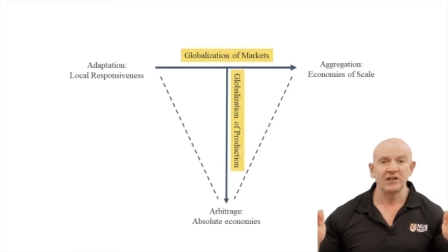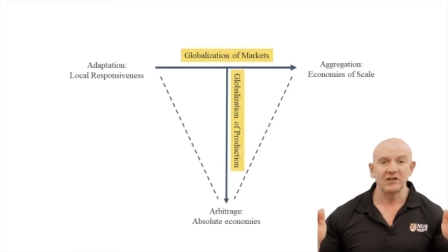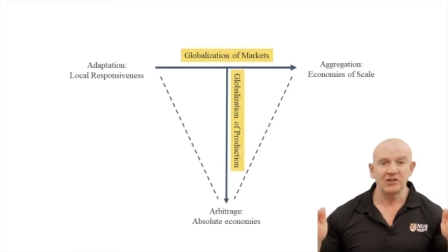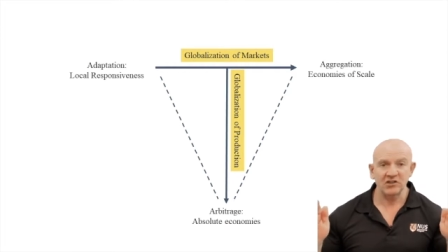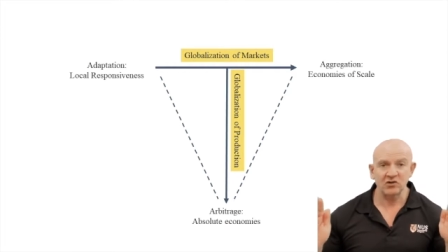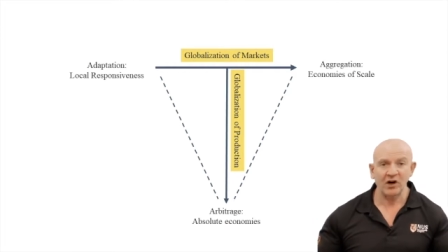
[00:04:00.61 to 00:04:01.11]

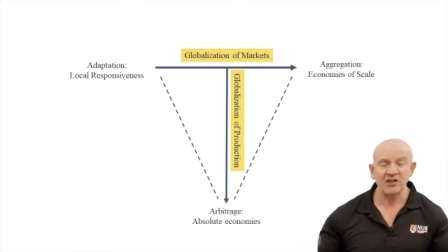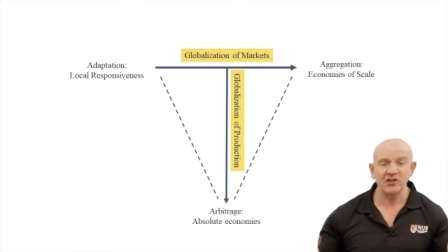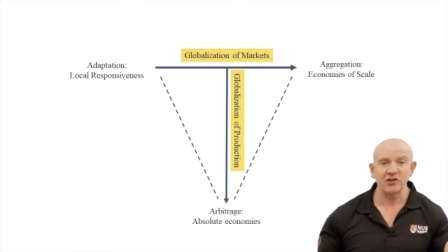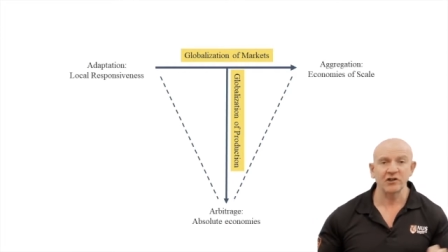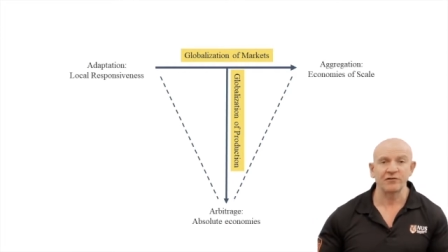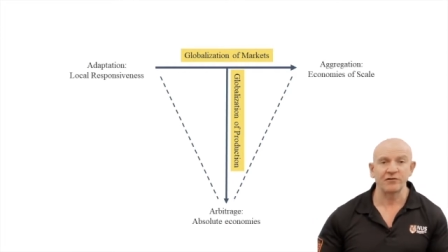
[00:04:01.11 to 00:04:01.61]

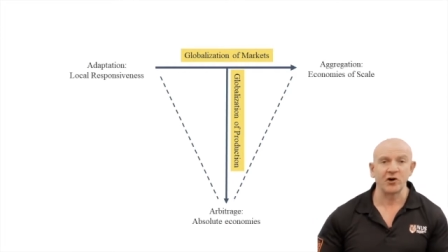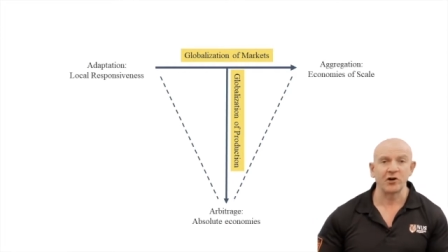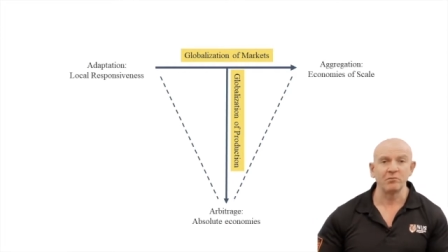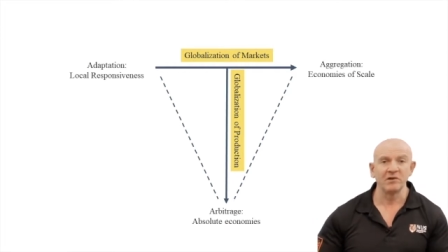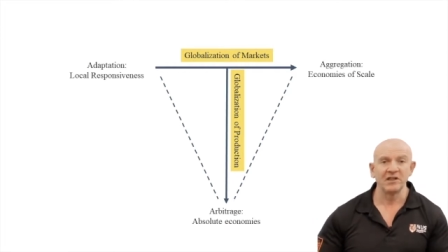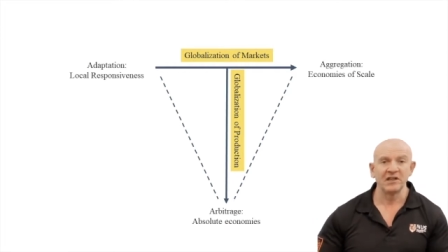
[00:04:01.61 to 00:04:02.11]
structure the
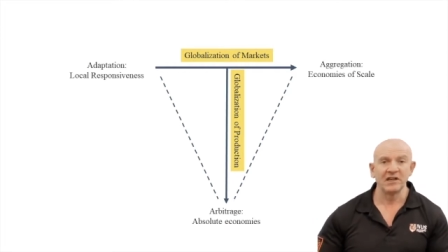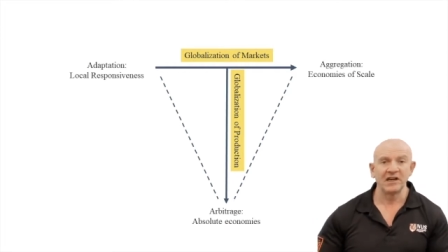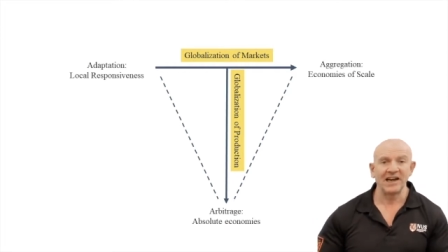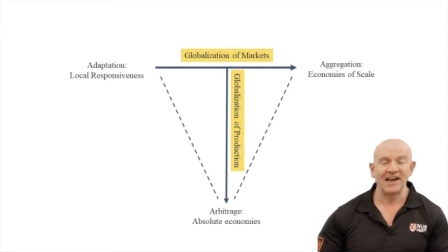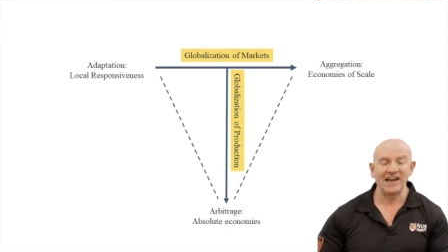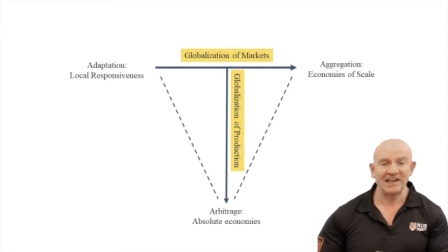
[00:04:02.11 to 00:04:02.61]
firm,
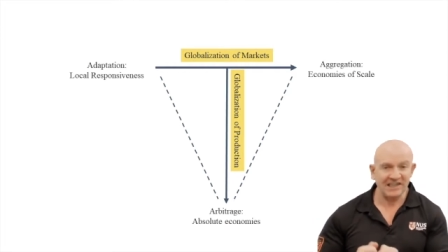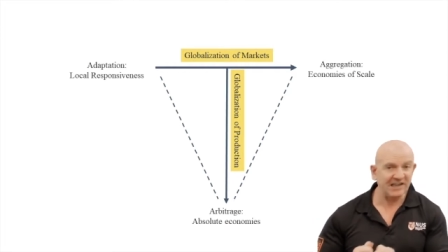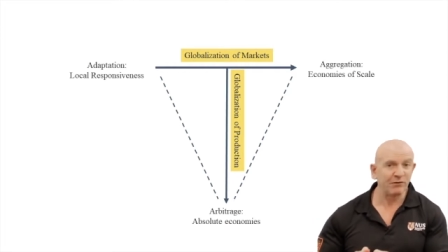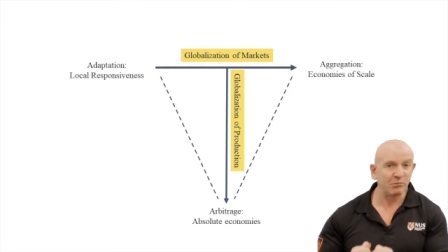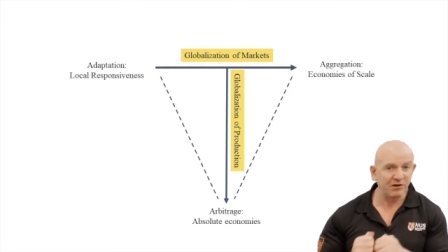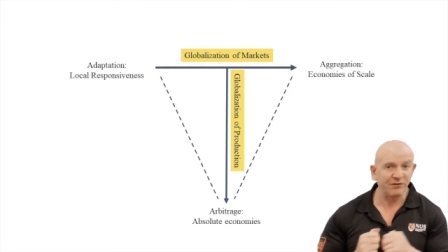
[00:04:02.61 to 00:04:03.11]
and
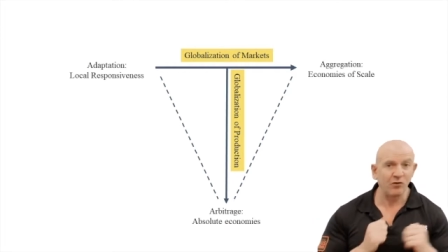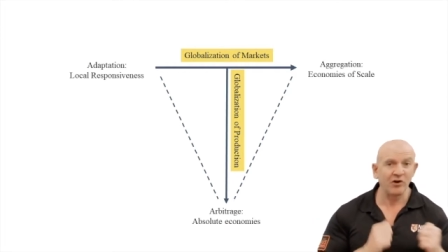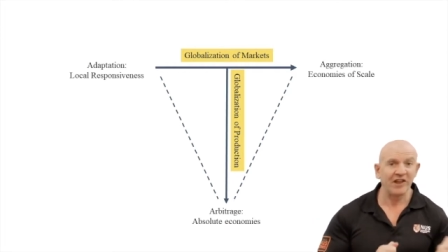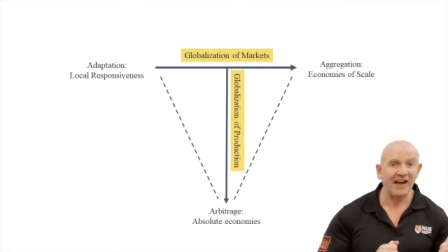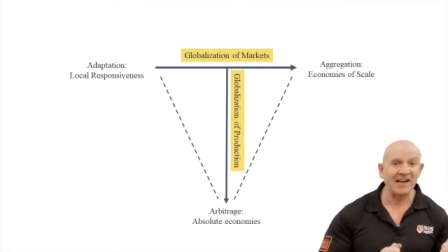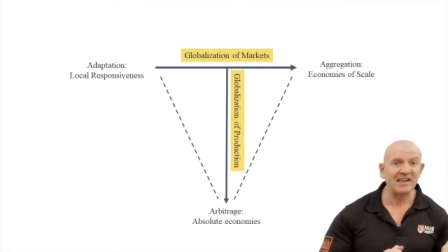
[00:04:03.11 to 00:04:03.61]
even before
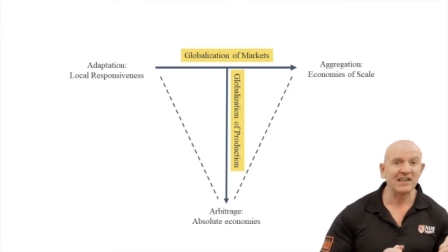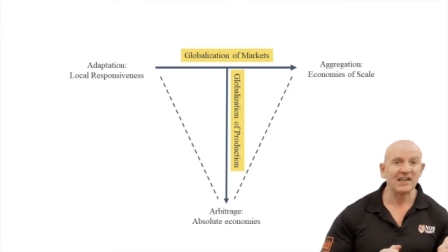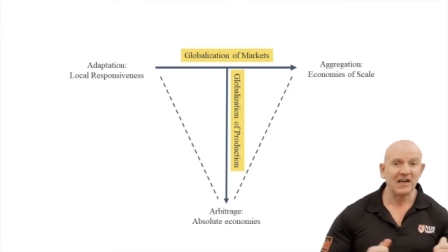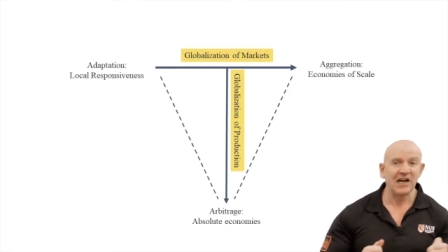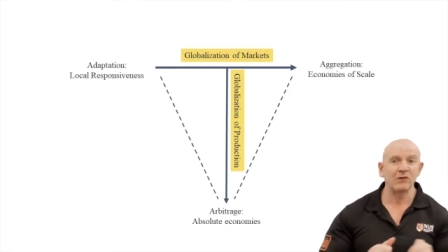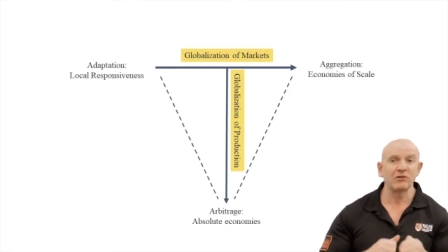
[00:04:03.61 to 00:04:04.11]
that,
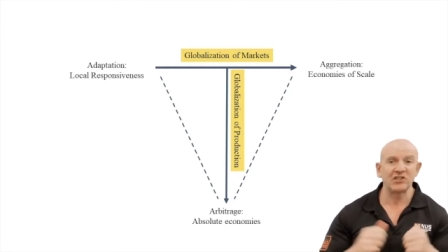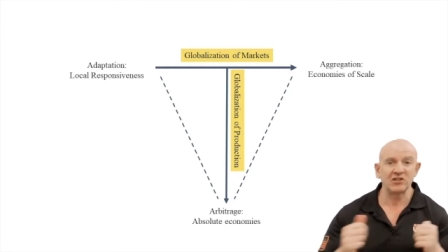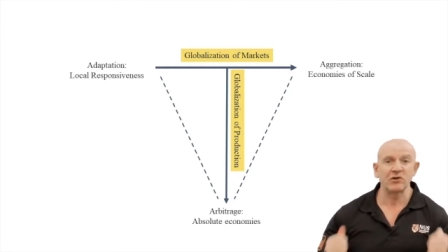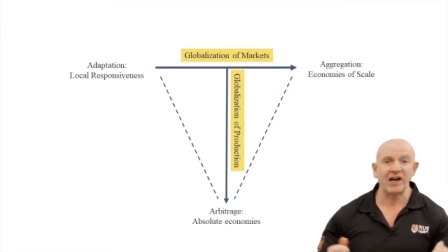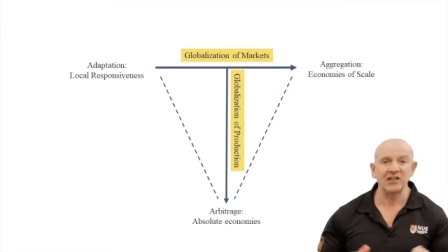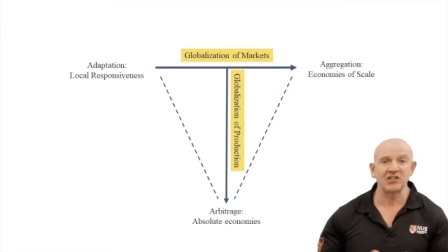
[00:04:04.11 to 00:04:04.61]
how we
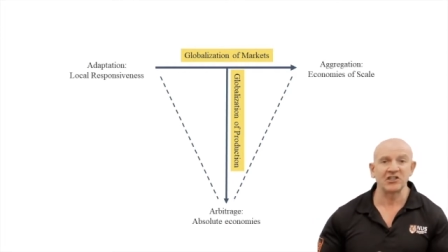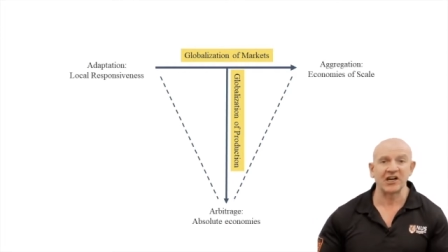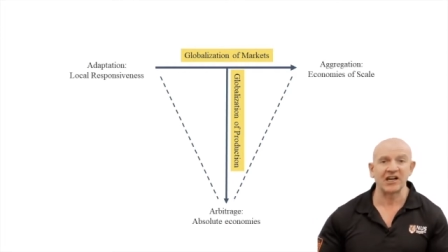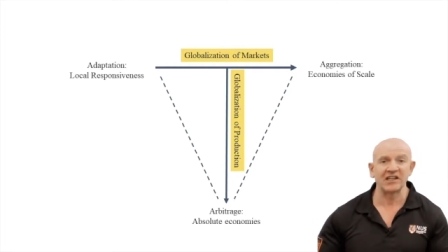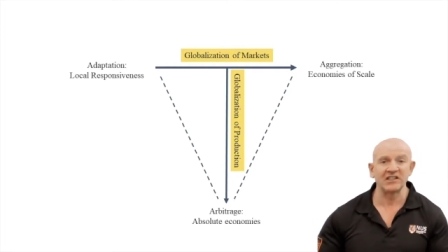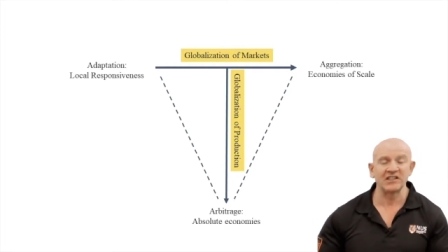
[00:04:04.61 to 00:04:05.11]

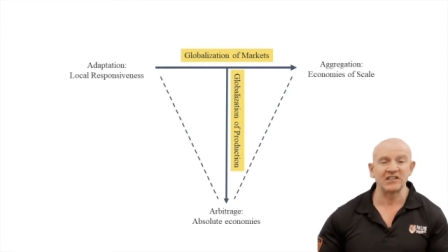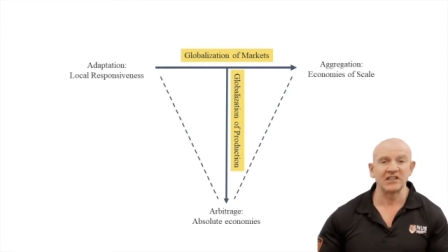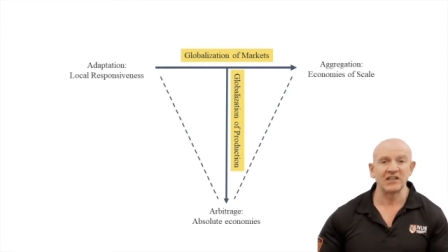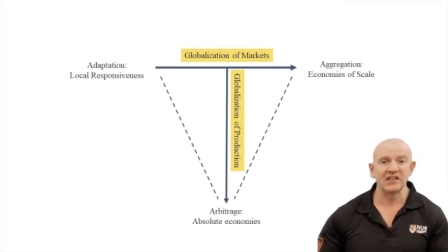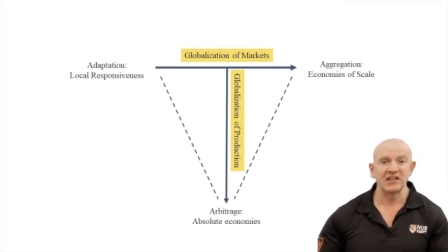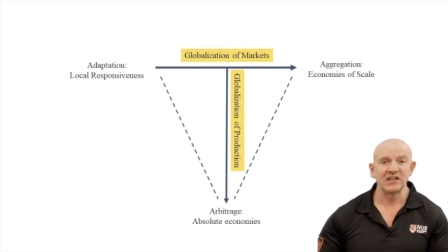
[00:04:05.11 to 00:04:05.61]
strategize
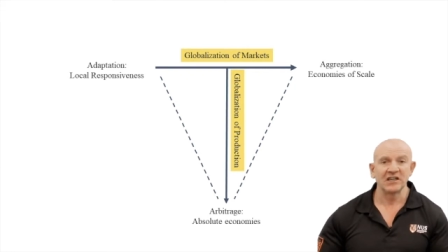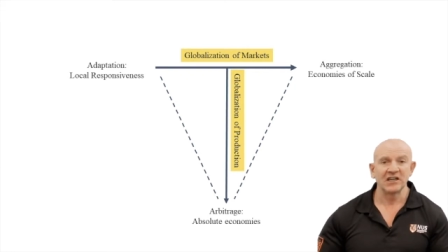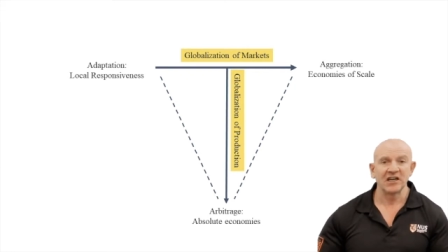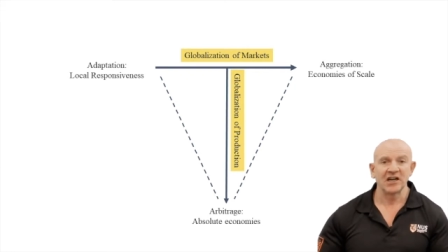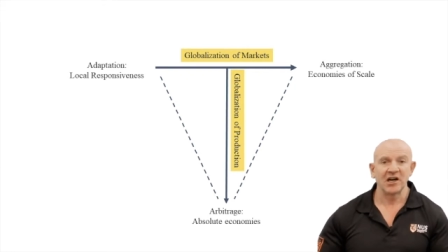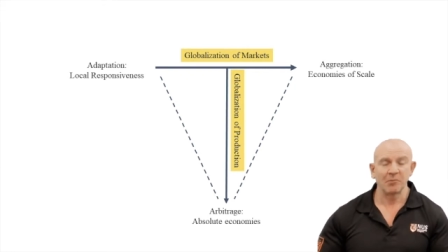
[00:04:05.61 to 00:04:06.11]

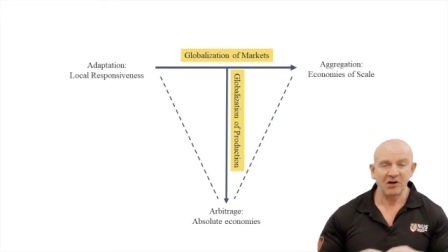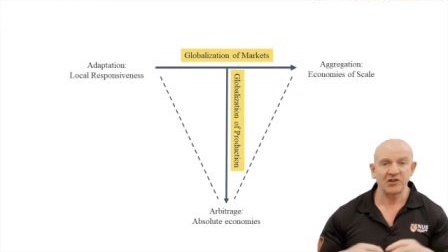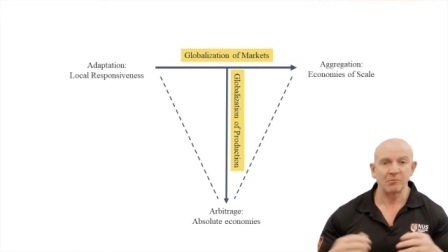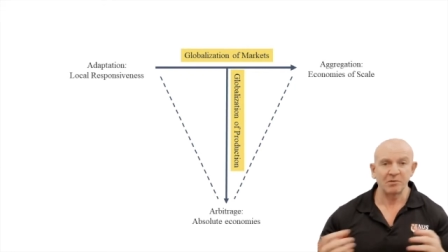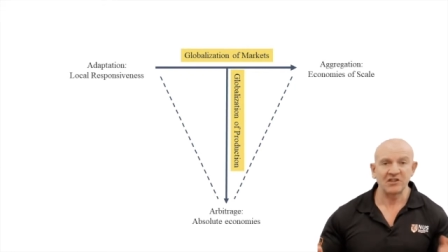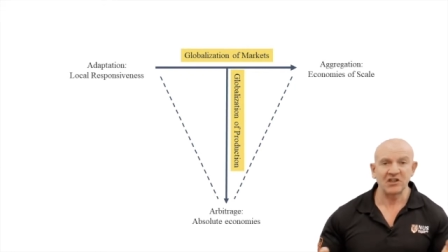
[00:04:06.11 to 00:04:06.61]
about
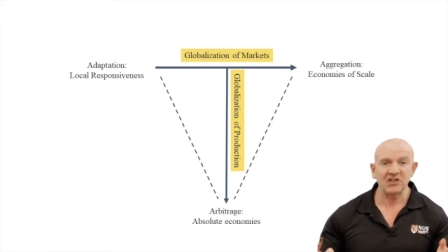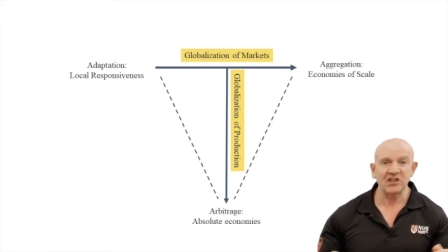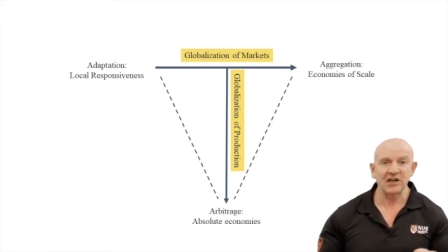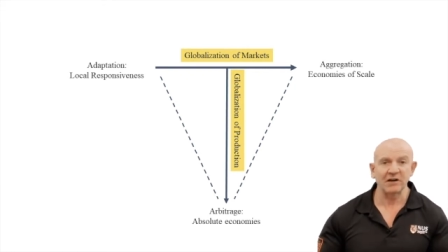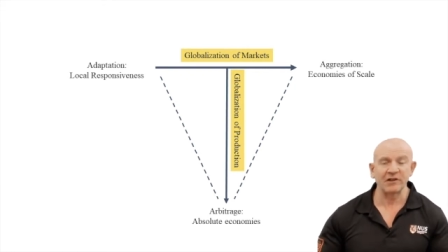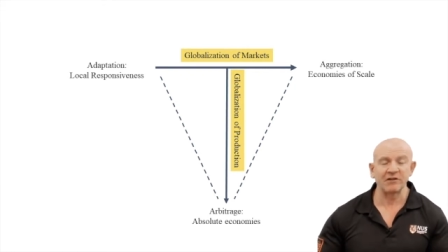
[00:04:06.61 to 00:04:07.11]
the
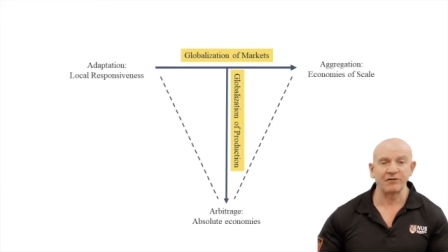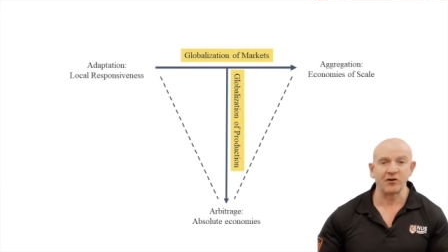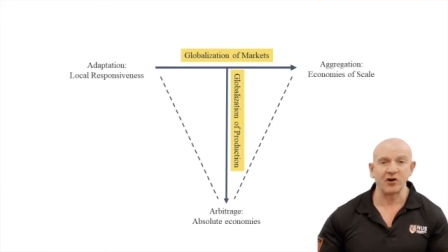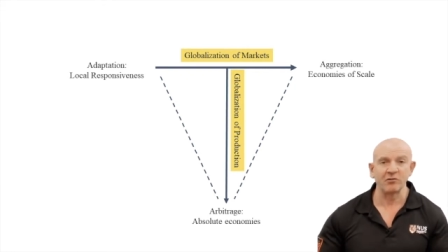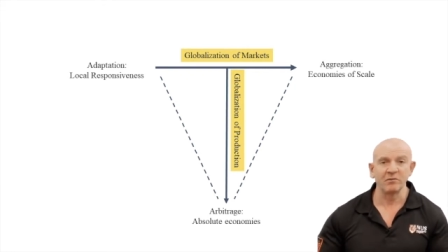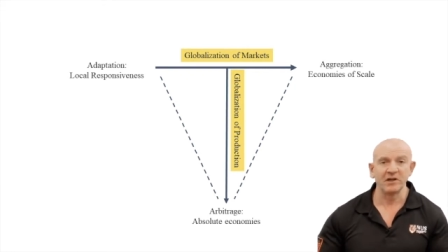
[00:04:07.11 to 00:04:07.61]
positioning of the
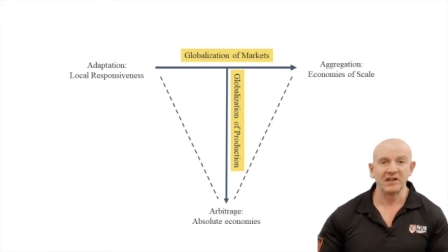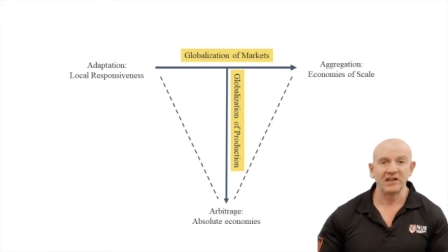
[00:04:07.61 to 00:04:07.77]
firm